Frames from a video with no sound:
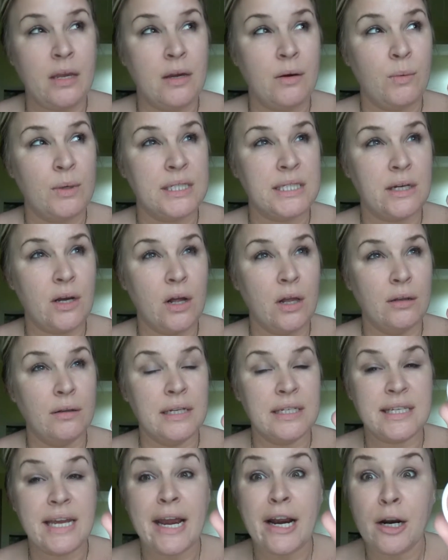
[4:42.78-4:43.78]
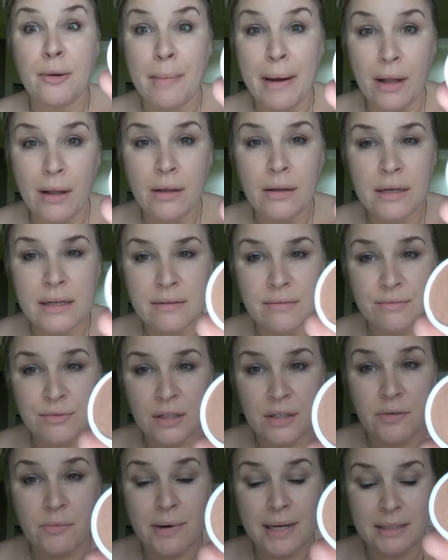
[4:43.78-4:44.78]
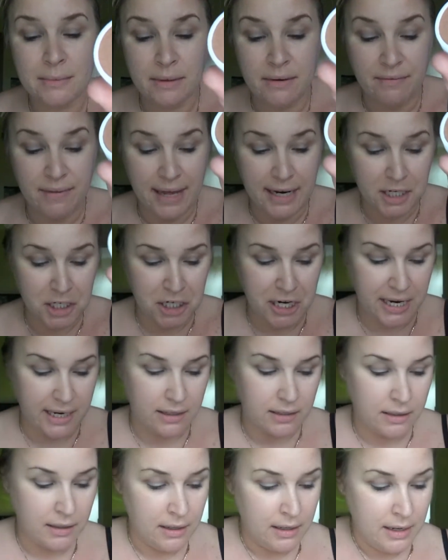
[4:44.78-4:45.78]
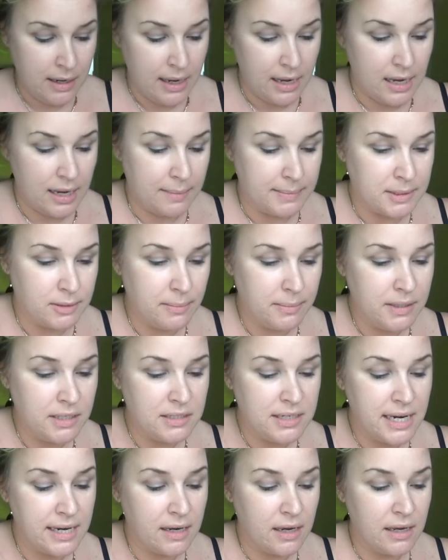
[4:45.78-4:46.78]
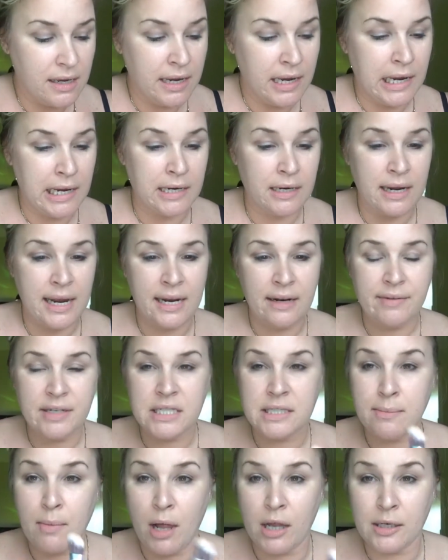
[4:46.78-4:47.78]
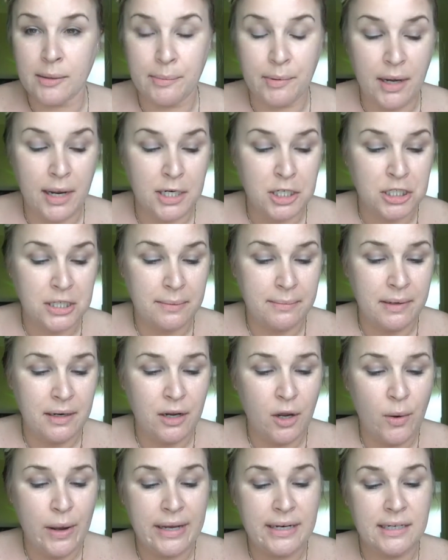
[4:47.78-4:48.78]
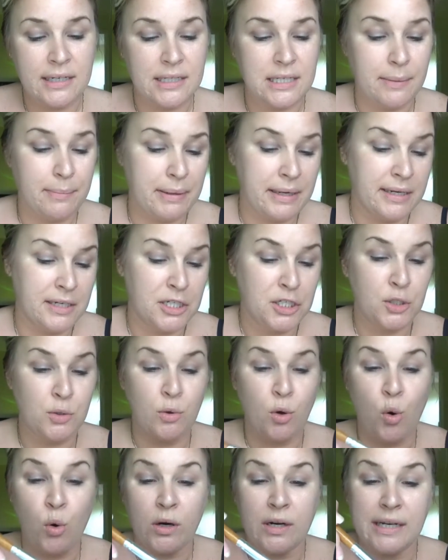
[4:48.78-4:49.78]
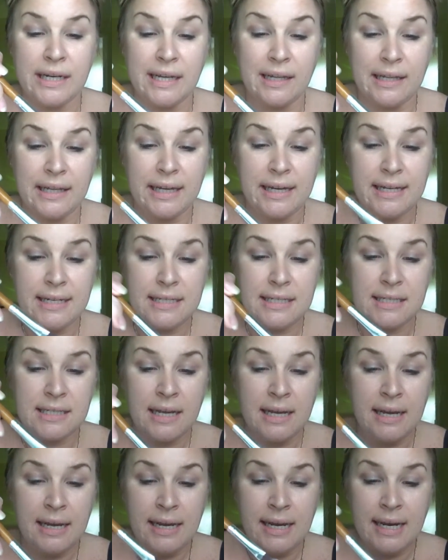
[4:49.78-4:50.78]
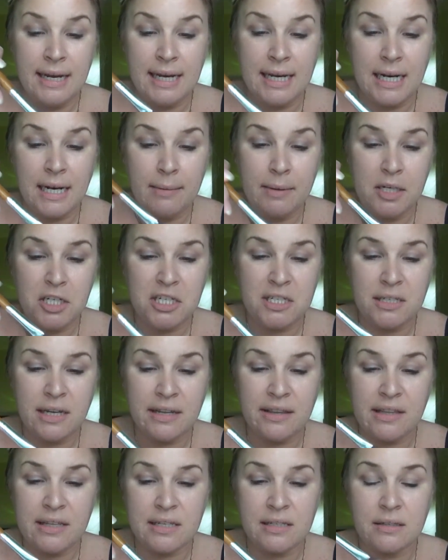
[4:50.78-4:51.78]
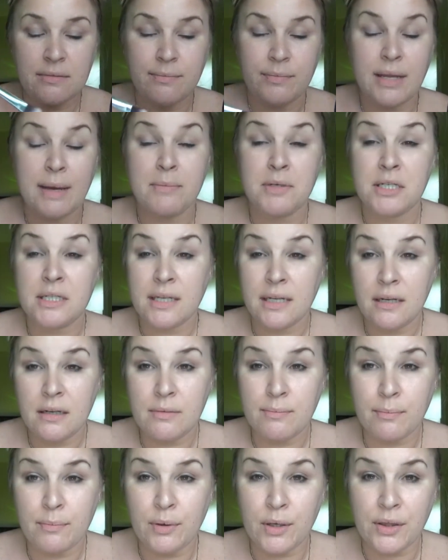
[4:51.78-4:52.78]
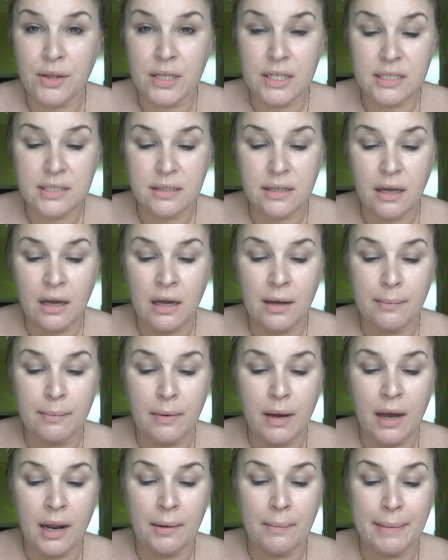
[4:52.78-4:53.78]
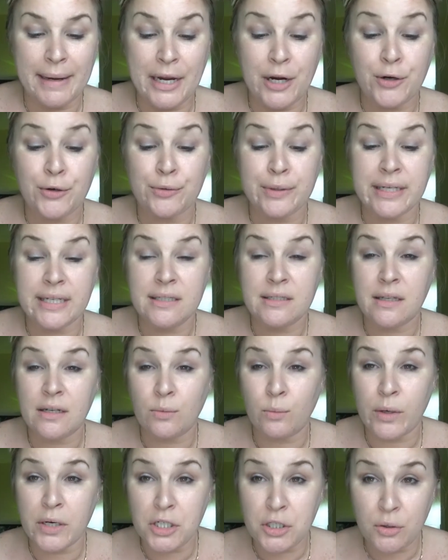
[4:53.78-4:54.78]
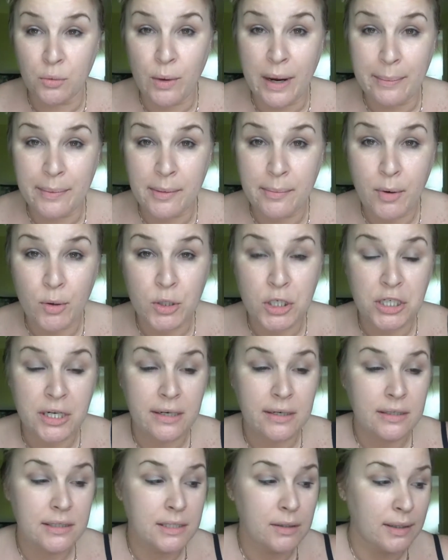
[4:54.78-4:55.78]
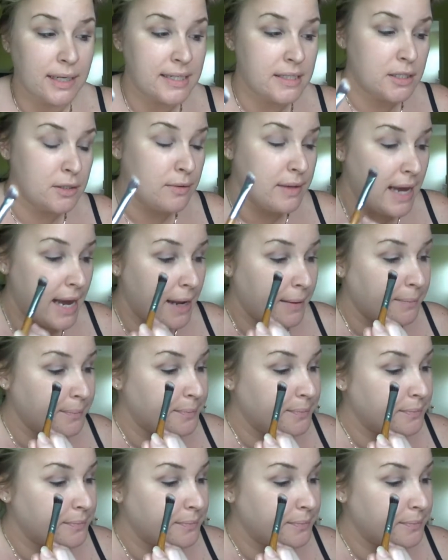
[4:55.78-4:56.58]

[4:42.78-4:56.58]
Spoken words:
What's it called? It's Caramel. It really reminds me of that shade. So I'm going to take a kind of a smaller brush. I'm going to go ahead and dip into Cornelius, and I'm going to just get this. I'm just going to put this on my crease in windshield wiper motion. So let's do that.